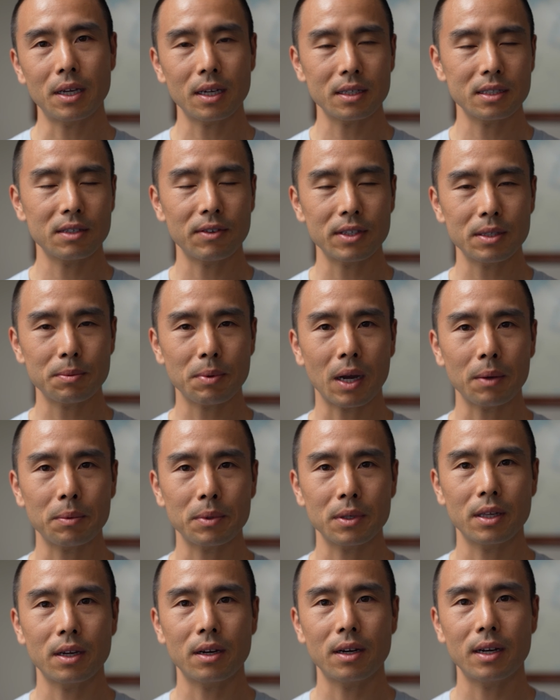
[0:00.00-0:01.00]
because of its
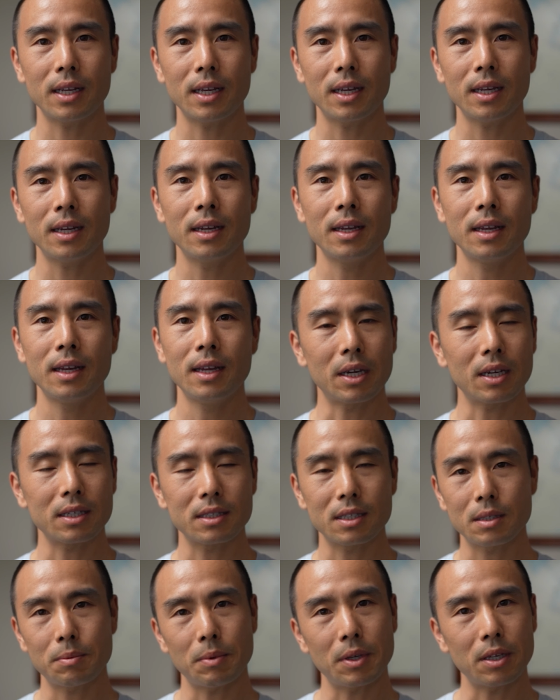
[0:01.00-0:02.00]
popularity,
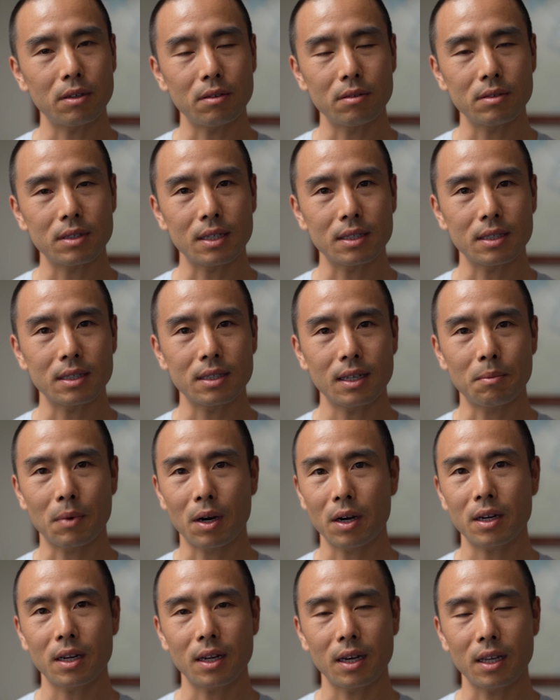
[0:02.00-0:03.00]
because it's being used as a
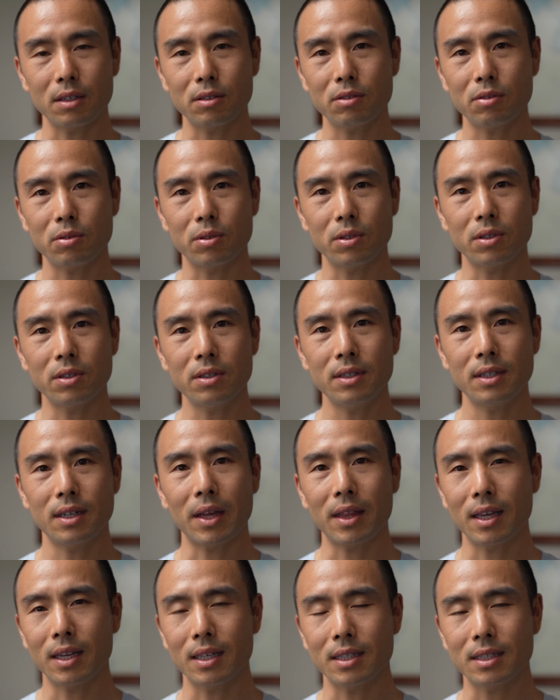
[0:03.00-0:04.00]
marketing tool,
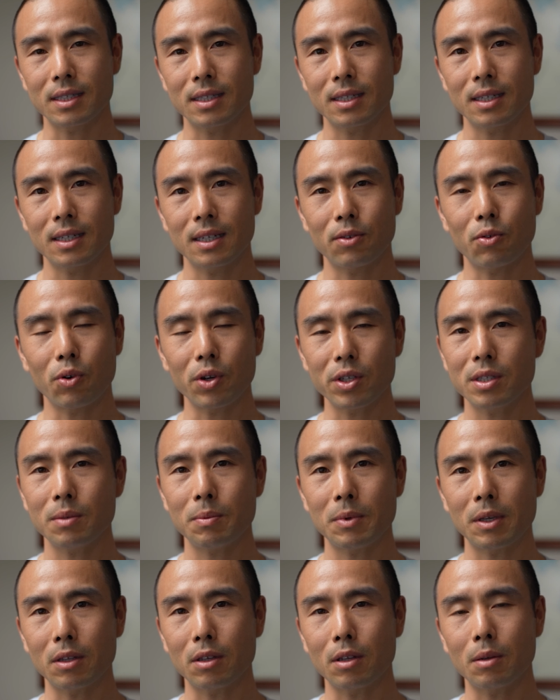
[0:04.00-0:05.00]
I think it's going to
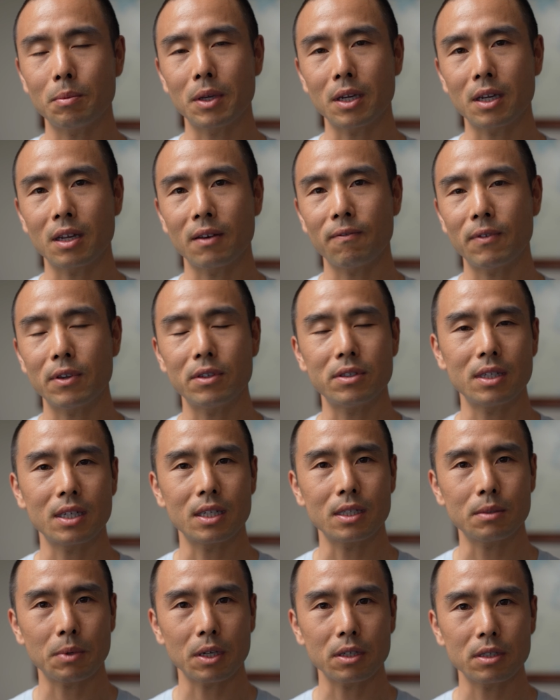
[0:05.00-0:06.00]
be a little bit
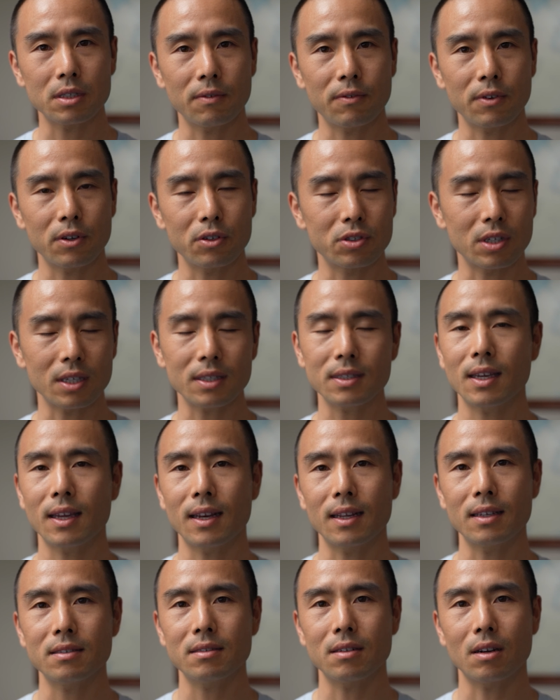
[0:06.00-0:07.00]
confusing, especially if you're just
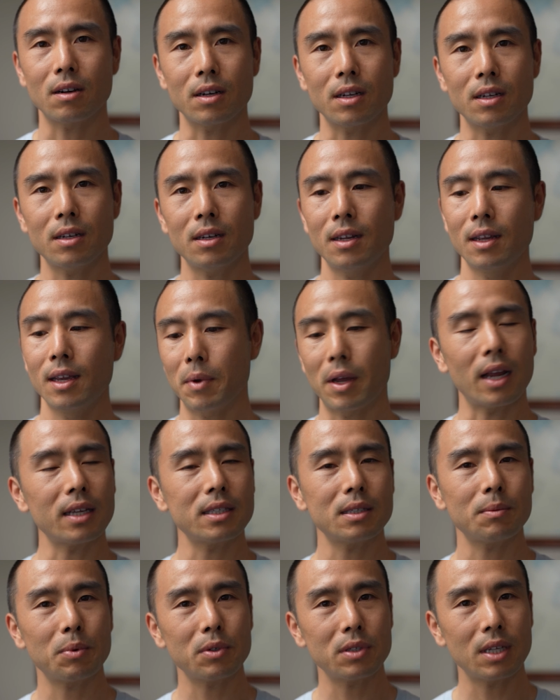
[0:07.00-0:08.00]
getting started. But
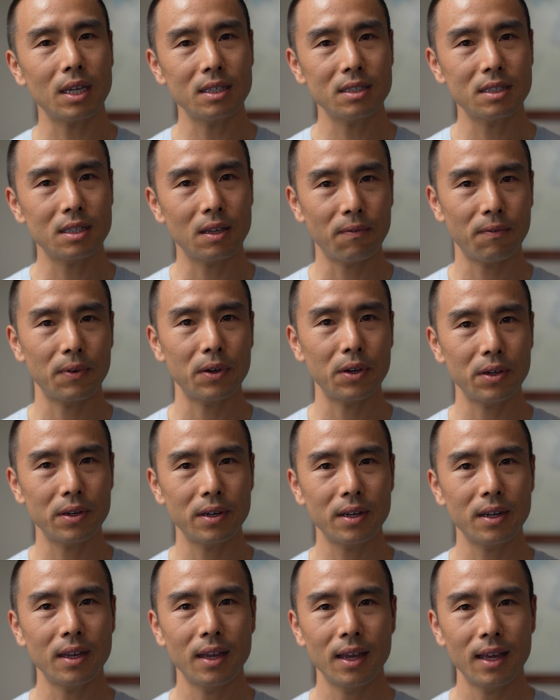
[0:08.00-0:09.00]
as it pertains to
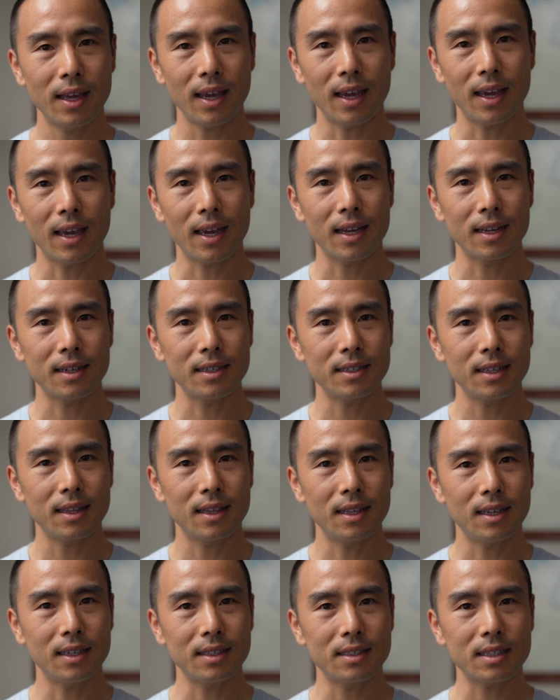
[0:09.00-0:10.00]
food and
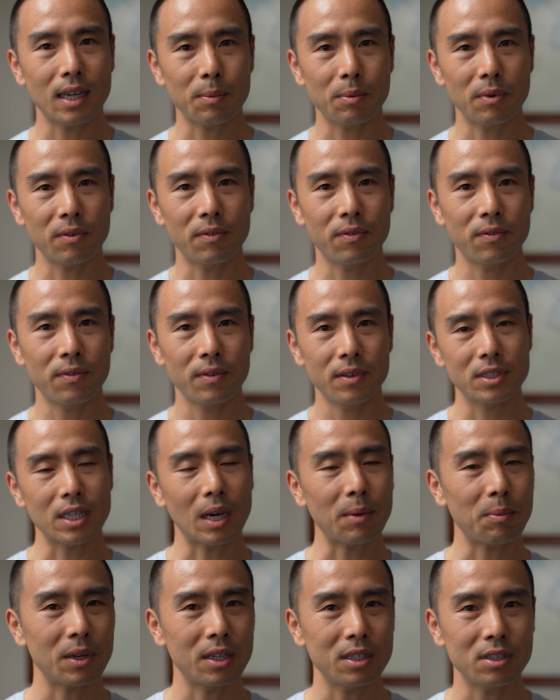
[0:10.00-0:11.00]
the type of
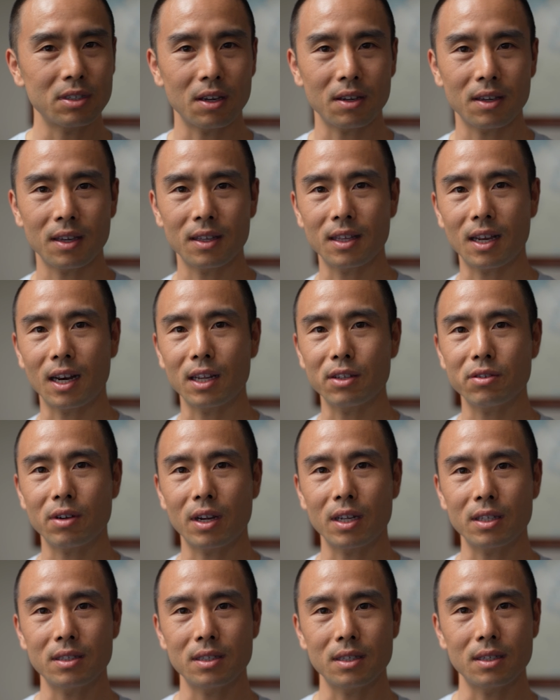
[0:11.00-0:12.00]
Japanese cooking that I
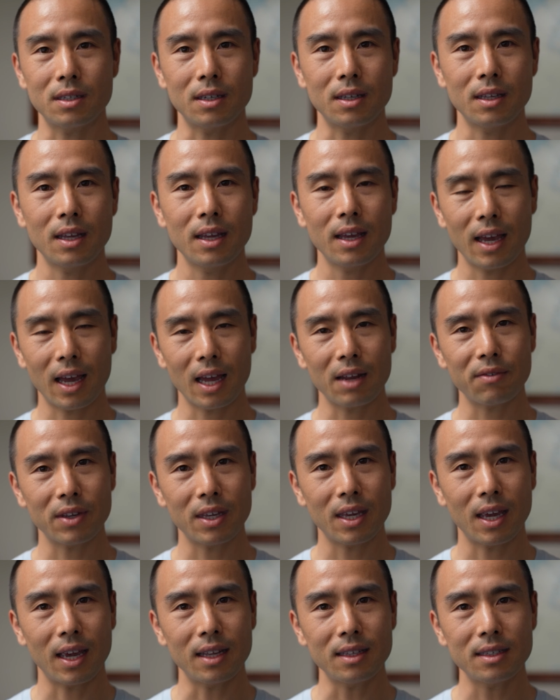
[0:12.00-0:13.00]
try to
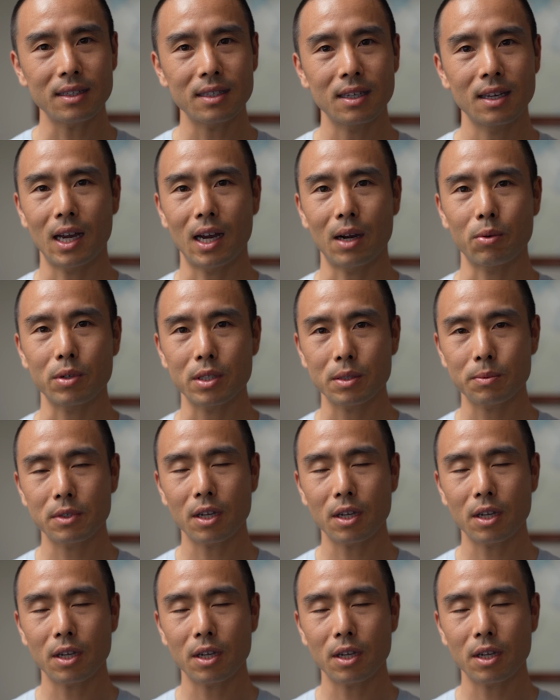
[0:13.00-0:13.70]
advocate. Uh, we're